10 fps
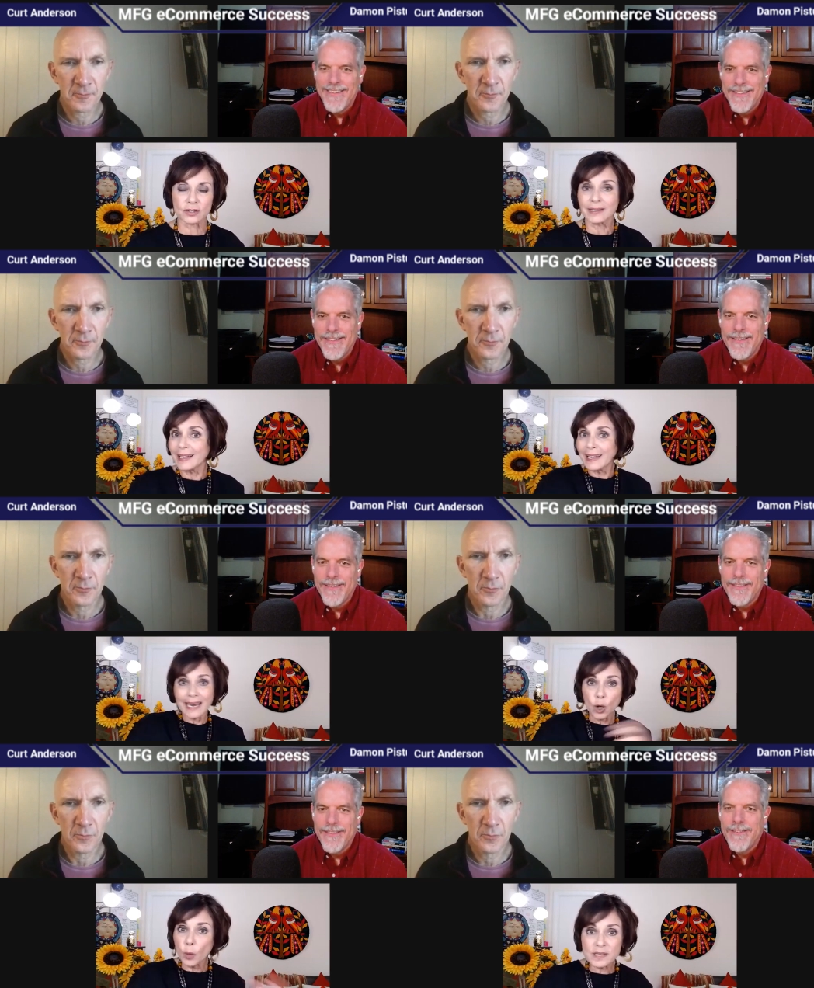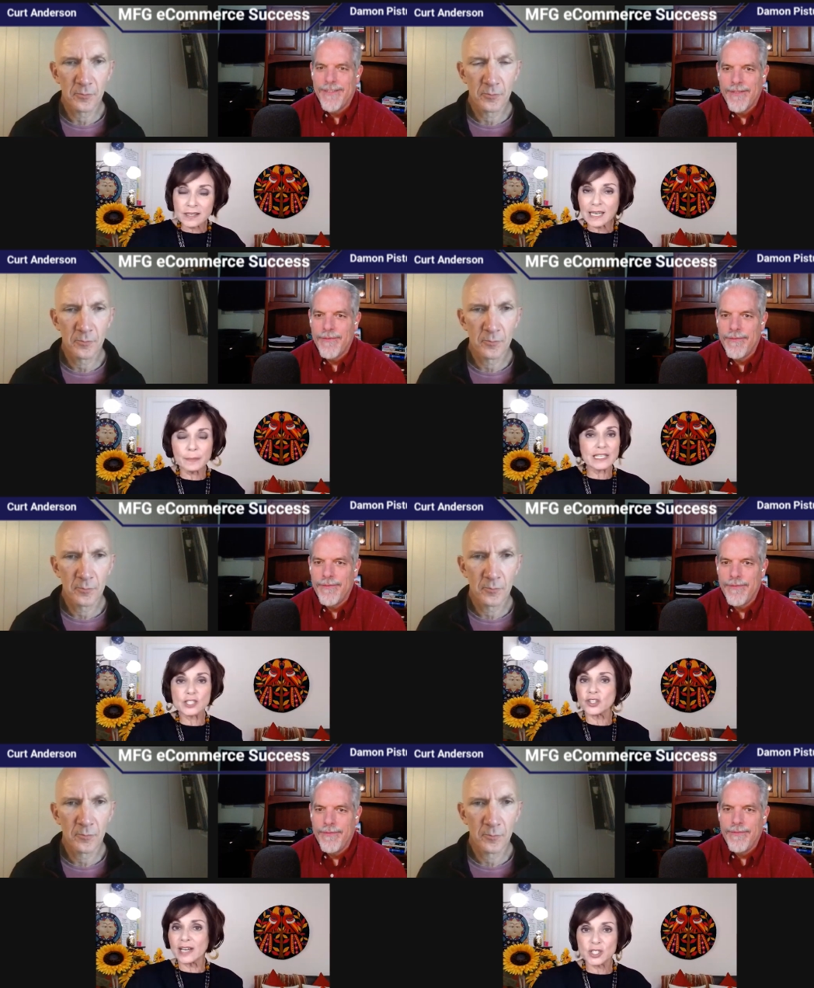Speaker 1: Mm-hmm. It opens it up and it
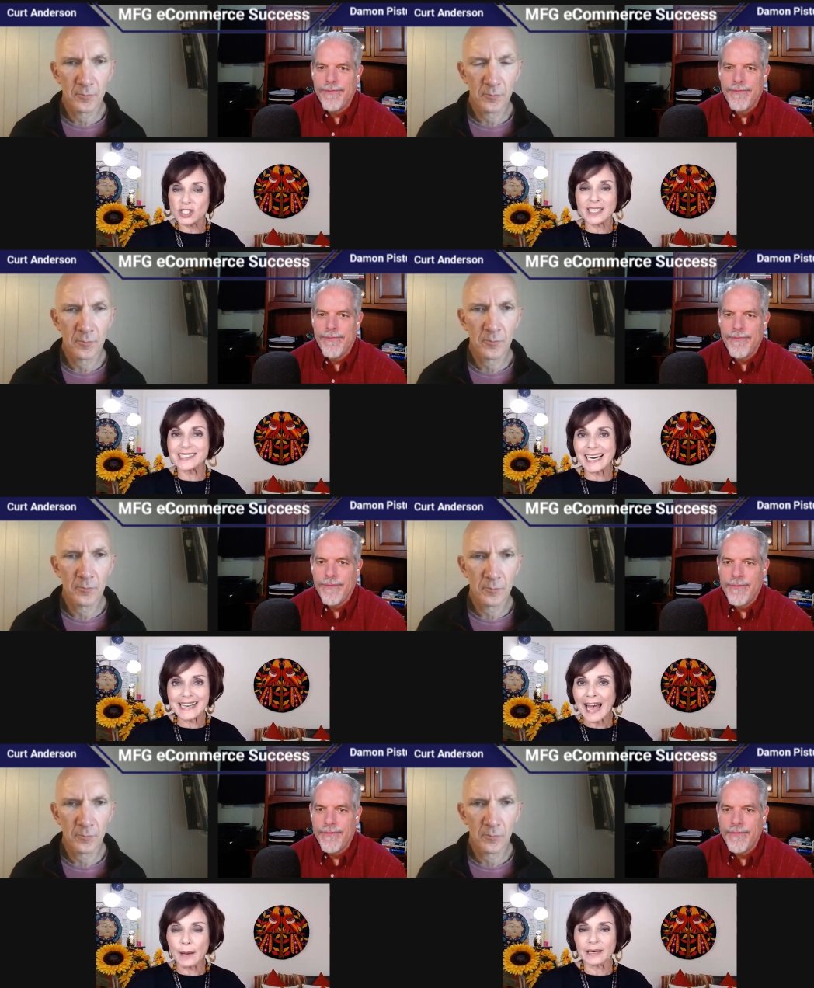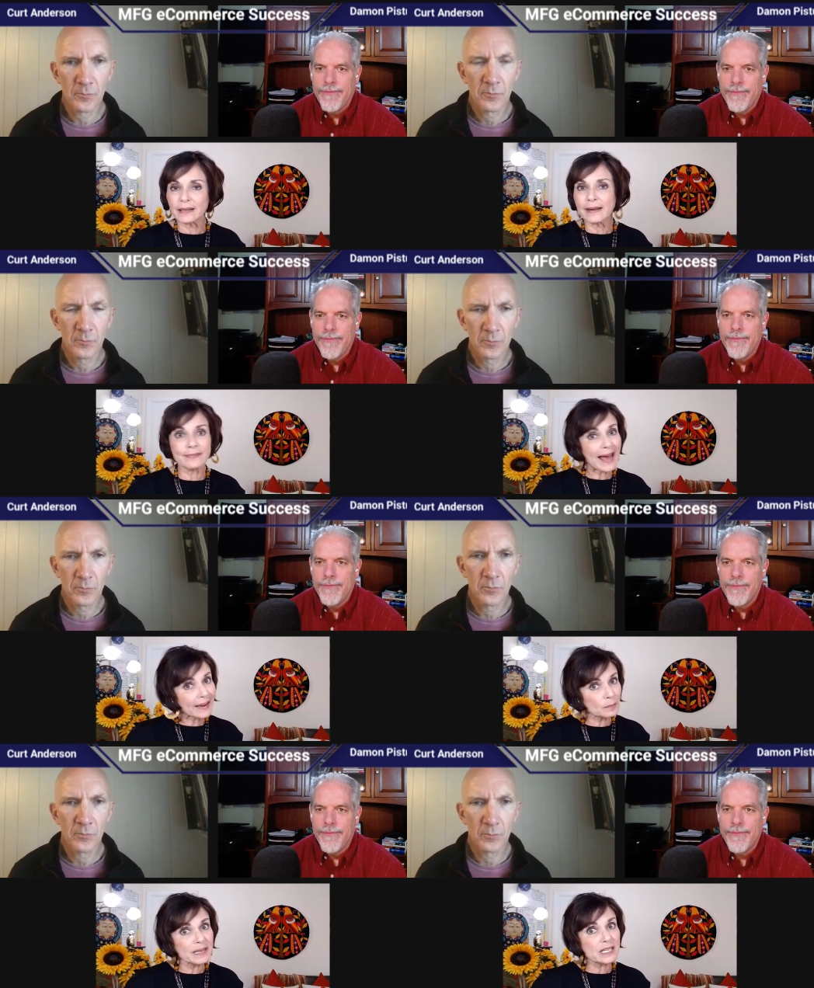changes the dynamic, and that
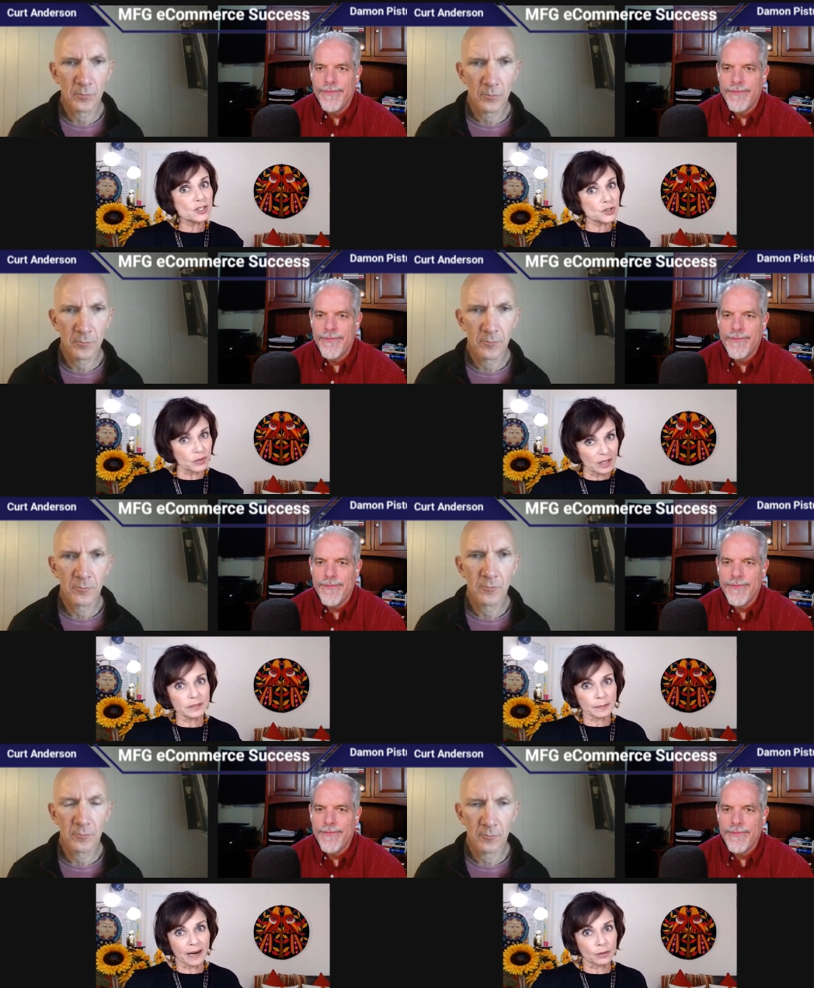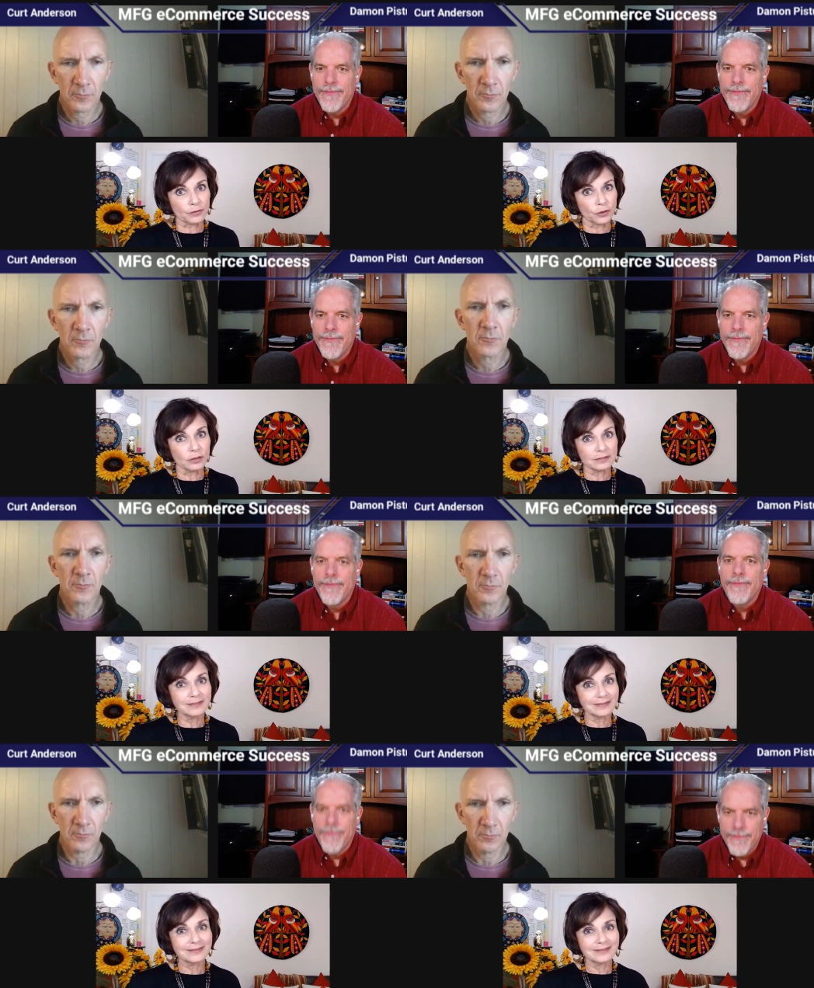can be extremely powerful.
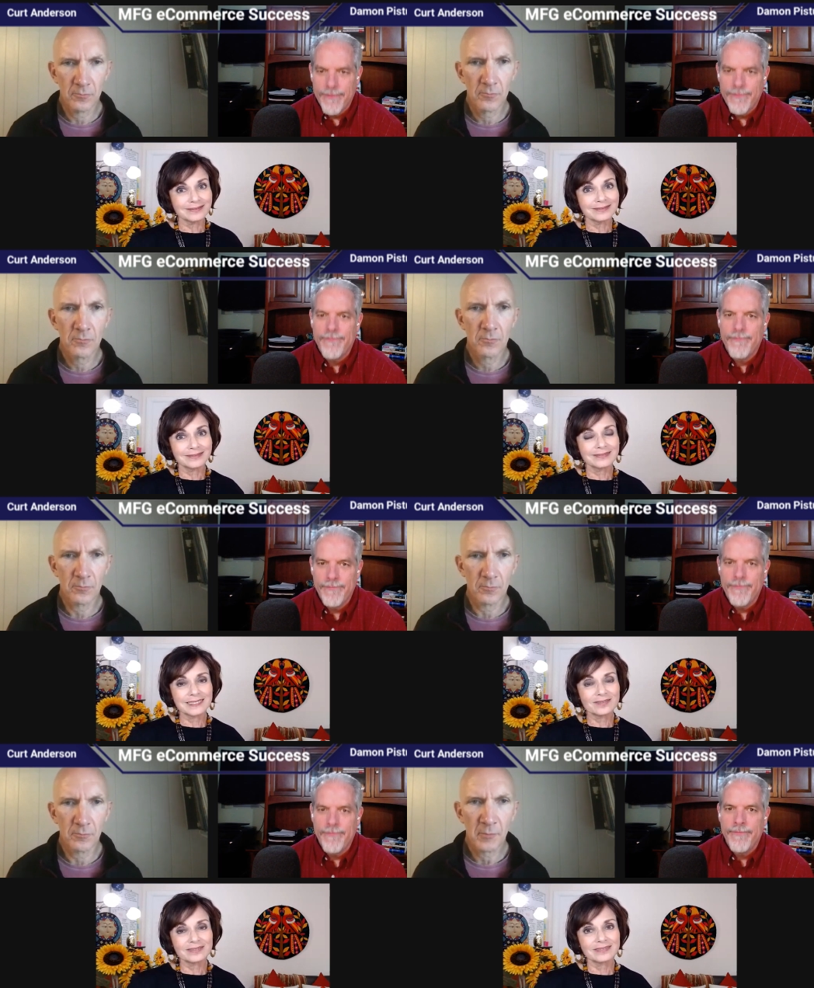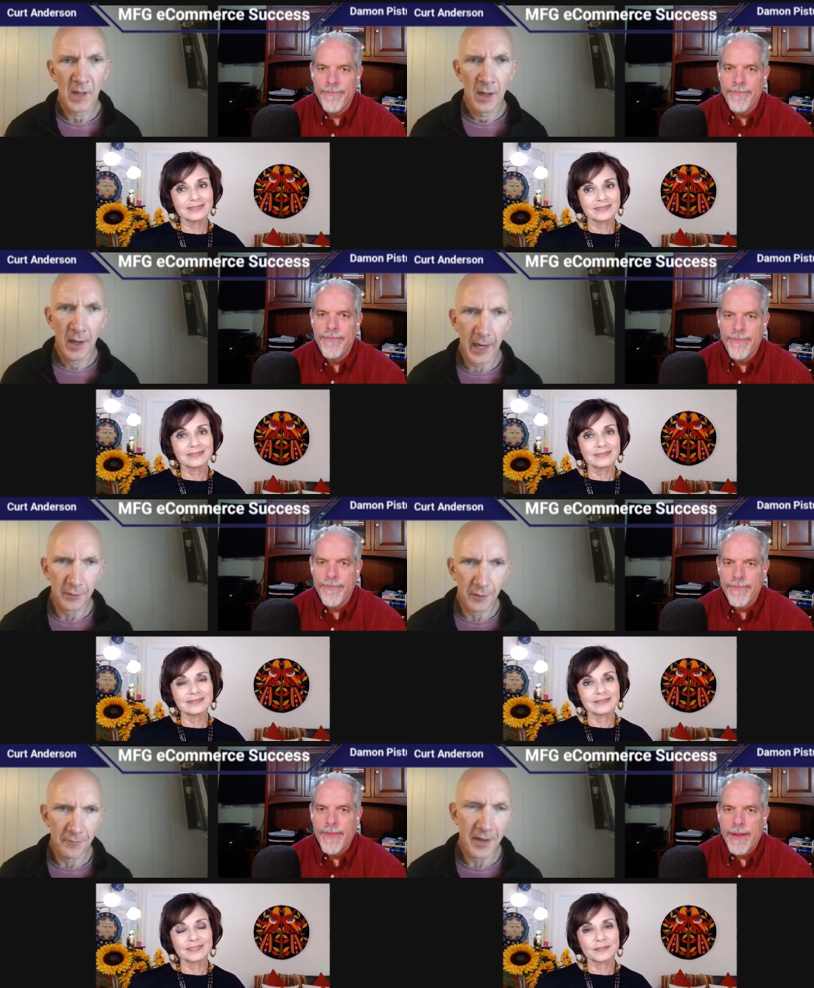
Speaker 2: Mm-hmm. Mm-hmm. I
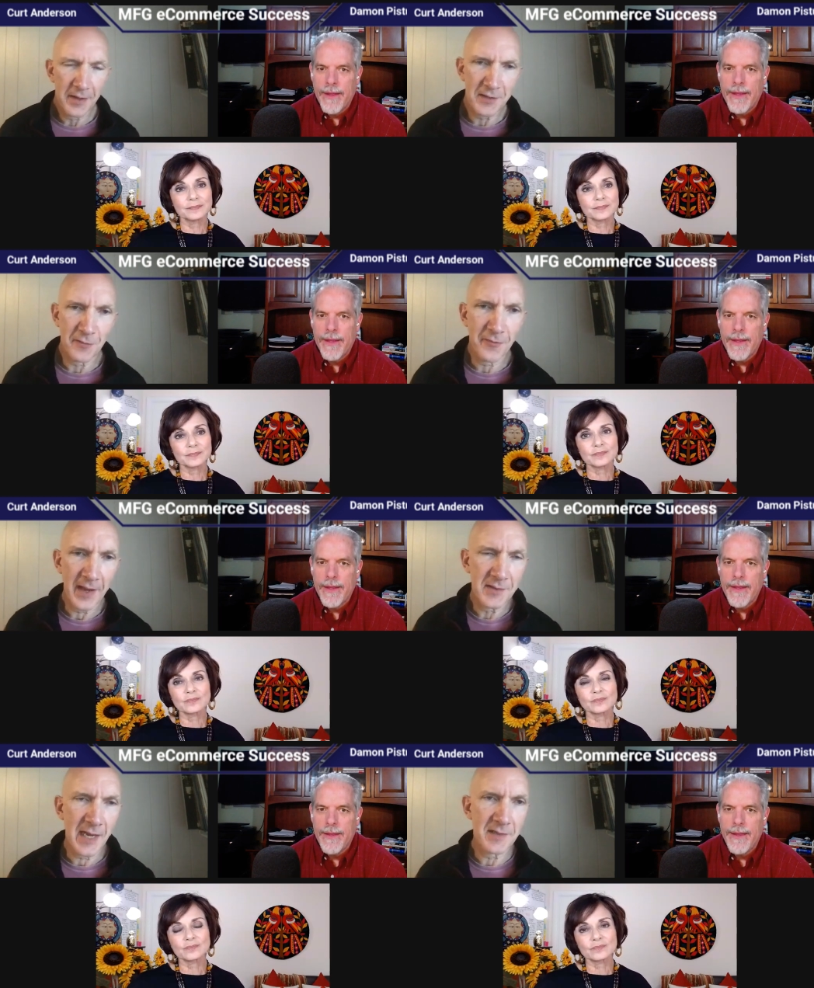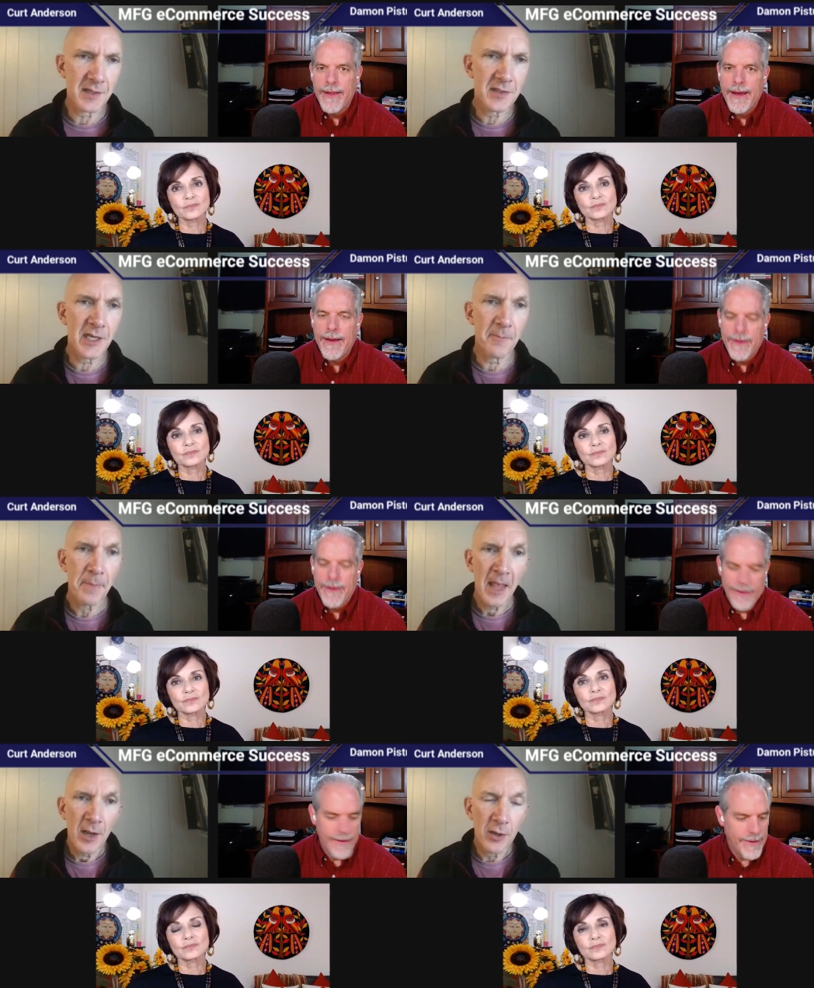love that. That's a fantastic yeah. tip.
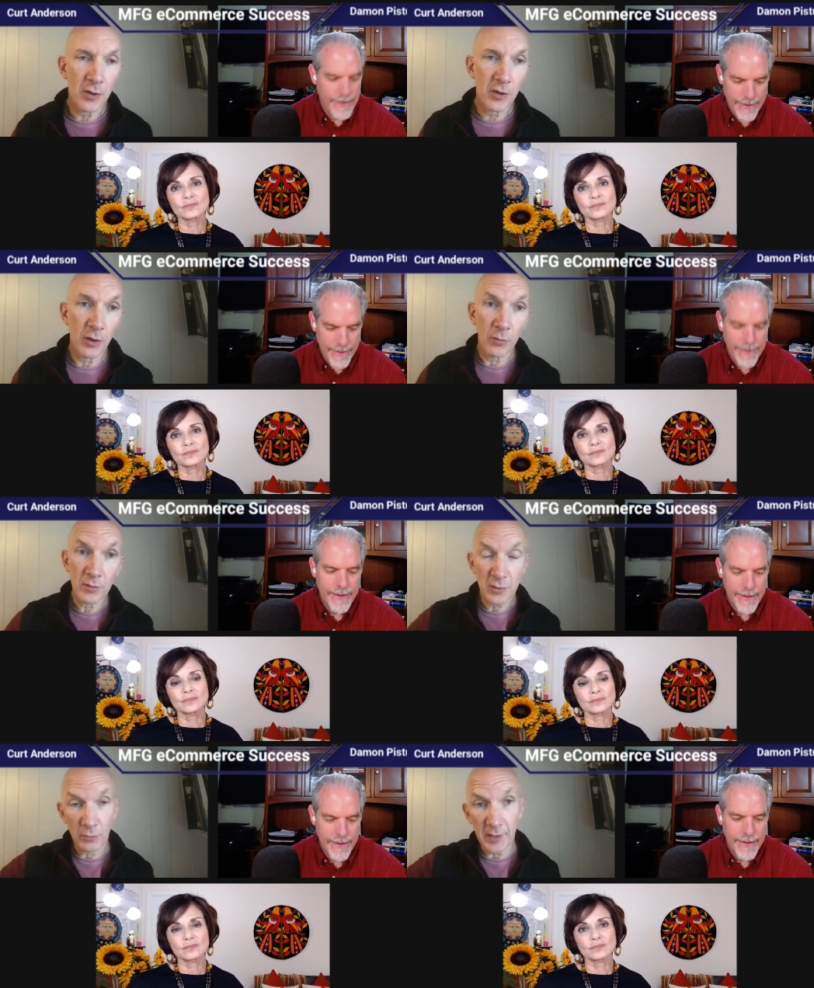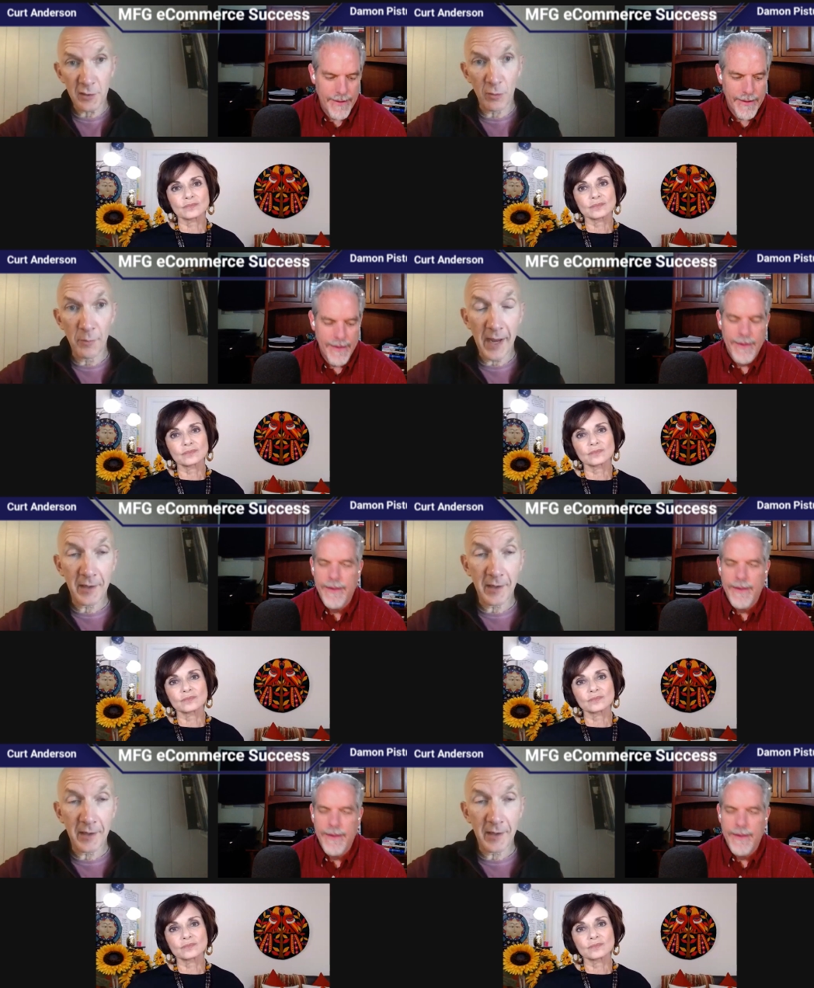You, you, know, so let's go back a